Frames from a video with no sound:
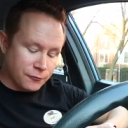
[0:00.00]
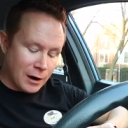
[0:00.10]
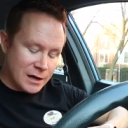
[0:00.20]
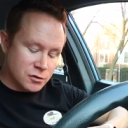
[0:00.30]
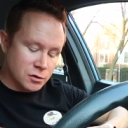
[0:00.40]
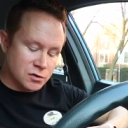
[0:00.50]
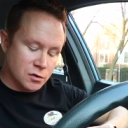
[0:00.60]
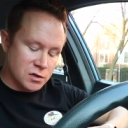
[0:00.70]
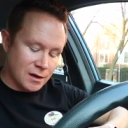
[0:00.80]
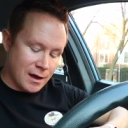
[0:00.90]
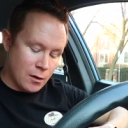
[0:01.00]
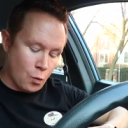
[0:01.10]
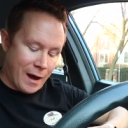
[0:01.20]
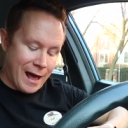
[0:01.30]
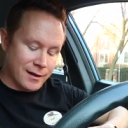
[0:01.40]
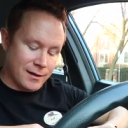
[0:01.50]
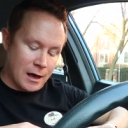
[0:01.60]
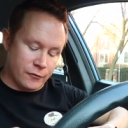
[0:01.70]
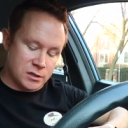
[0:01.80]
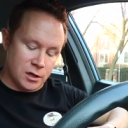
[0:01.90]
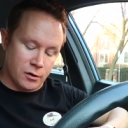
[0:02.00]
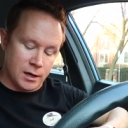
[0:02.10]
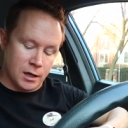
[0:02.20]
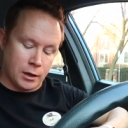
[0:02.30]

fries are just those like kind of whack cafeteria,